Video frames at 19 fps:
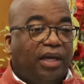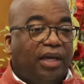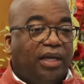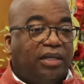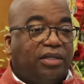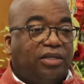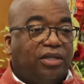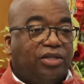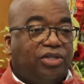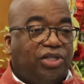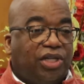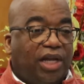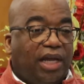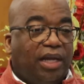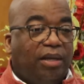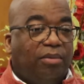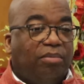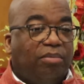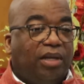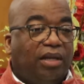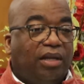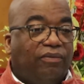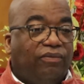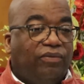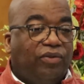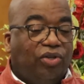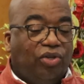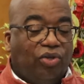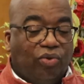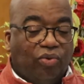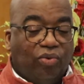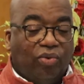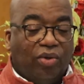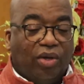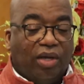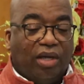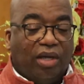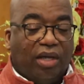it's ashamed if
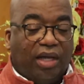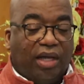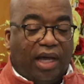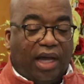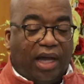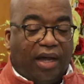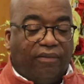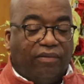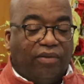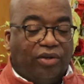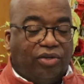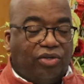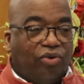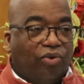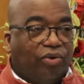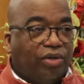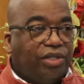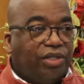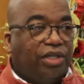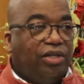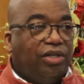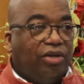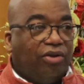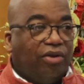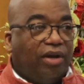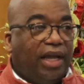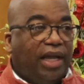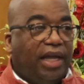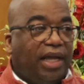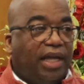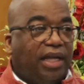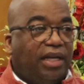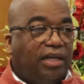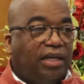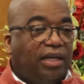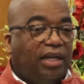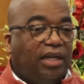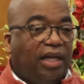you have the torch in your hand